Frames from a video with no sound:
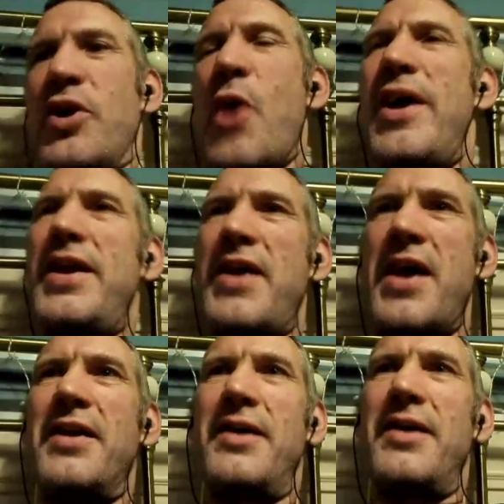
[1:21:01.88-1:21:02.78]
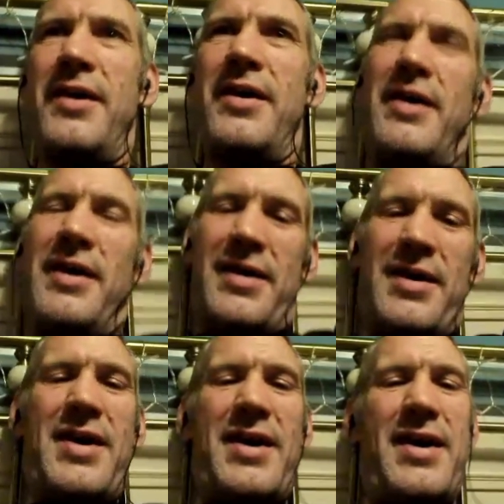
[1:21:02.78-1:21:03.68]
we'll go here then.
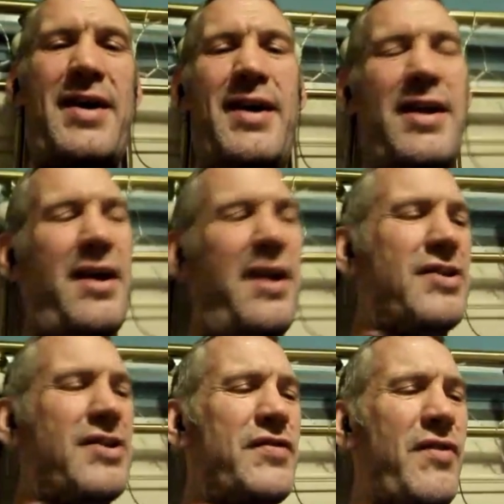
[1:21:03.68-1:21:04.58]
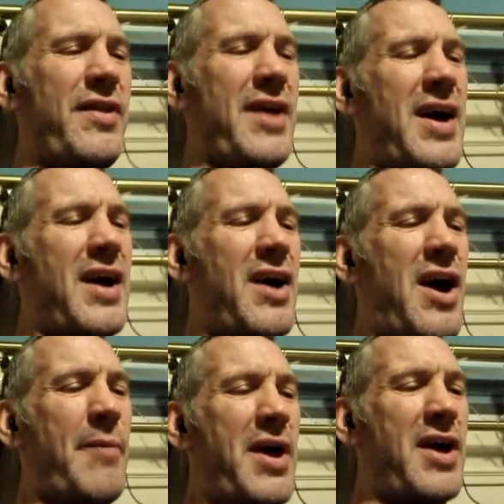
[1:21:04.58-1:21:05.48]
And I just thought, nah, I
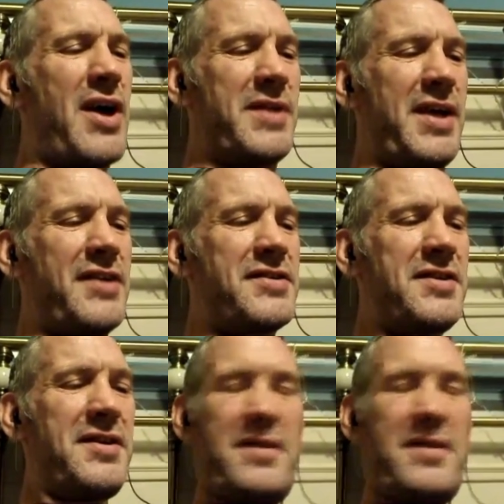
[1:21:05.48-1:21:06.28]
can't be arsed with this.